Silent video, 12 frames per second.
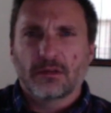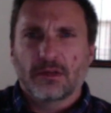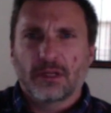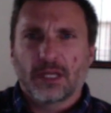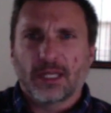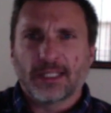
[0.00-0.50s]

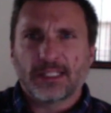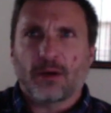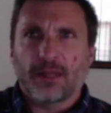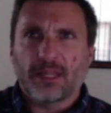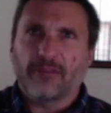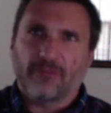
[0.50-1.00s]
And so I
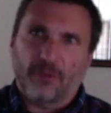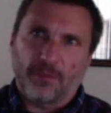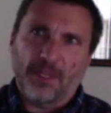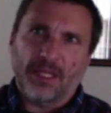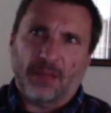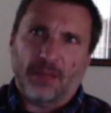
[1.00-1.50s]
think for
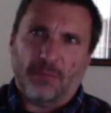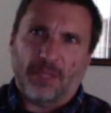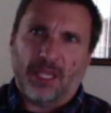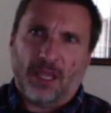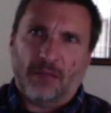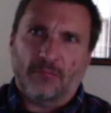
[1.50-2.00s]
me, that became